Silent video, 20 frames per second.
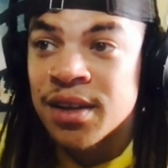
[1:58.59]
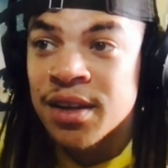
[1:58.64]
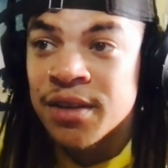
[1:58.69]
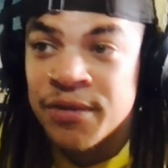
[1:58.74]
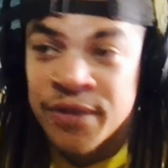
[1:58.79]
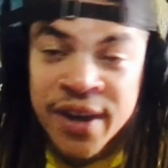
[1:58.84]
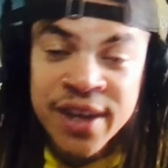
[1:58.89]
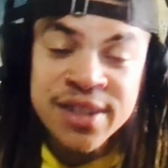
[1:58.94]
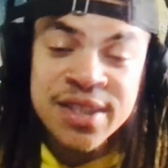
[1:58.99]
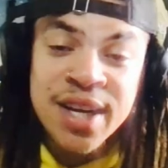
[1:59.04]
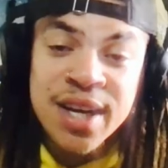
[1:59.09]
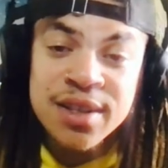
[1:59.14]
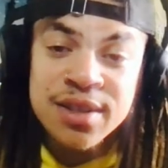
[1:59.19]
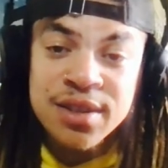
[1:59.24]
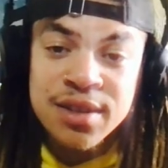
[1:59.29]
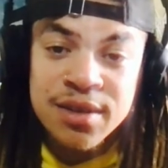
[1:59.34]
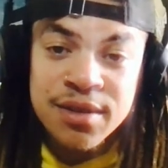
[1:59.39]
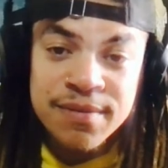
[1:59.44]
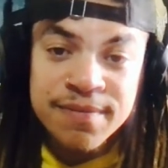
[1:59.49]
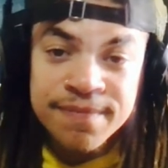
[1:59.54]

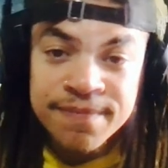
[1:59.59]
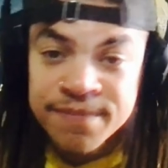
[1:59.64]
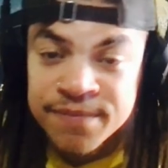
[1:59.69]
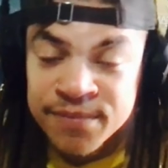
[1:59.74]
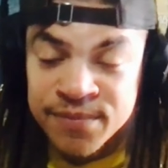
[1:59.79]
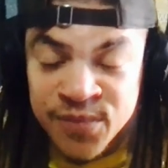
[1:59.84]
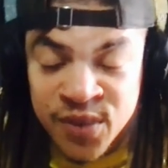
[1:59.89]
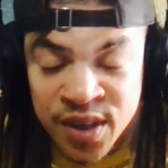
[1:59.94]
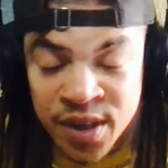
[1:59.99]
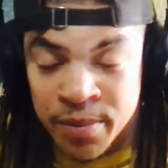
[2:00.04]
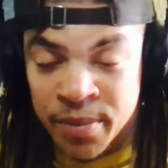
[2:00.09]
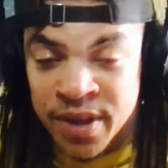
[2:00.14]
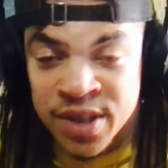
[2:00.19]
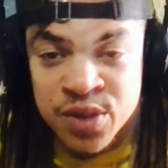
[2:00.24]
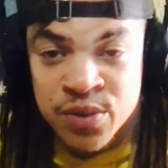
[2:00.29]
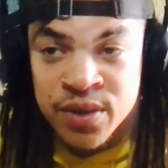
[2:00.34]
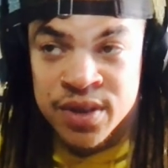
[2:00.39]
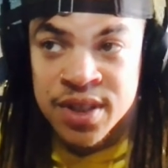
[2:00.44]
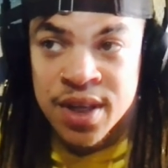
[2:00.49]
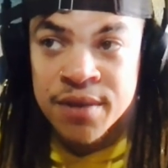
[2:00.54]
fantastic. One of the
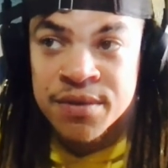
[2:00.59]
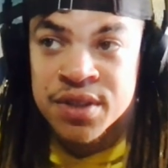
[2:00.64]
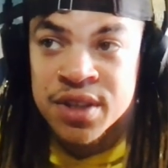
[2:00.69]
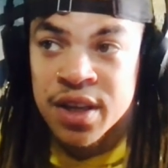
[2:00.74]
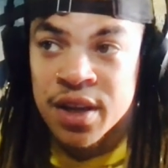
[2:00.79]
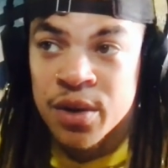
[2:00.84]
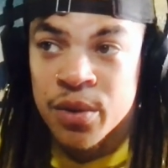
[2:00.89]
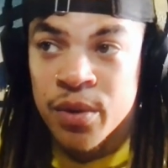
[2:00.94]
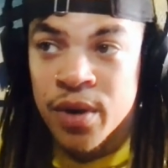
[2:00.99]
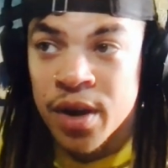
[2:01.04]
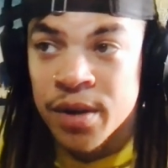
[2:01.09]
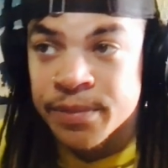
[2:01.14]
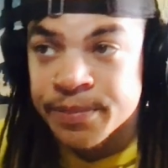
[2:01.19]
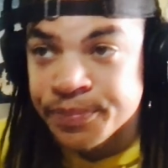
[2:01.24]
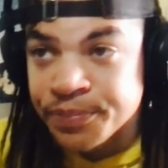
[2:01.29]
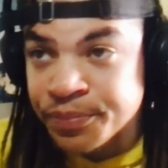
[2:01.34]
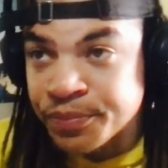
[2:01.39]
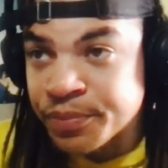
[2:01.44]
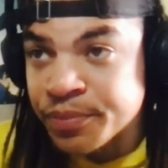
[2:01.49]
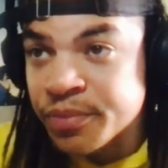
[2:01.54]
best ones I've seen in a while.
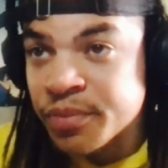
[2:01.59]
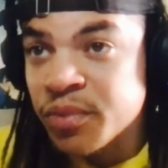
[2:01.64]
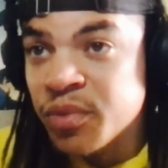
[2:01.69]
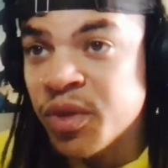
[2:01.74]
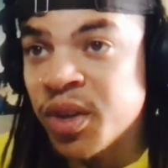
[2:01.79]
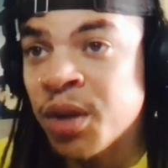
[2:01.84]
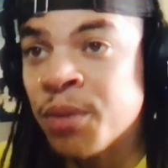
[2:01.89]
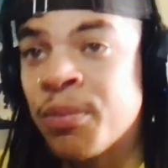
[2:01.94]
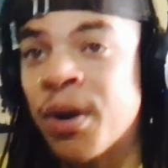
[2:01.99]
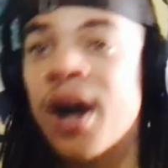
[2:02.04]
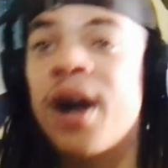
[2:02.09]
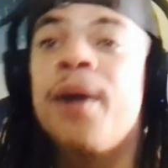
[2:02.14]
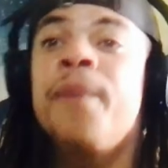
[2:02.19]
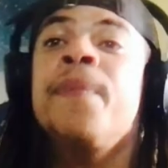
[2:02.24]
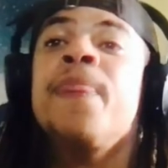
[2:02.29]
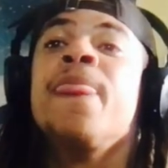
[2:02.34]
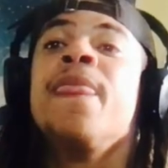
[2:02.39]
But,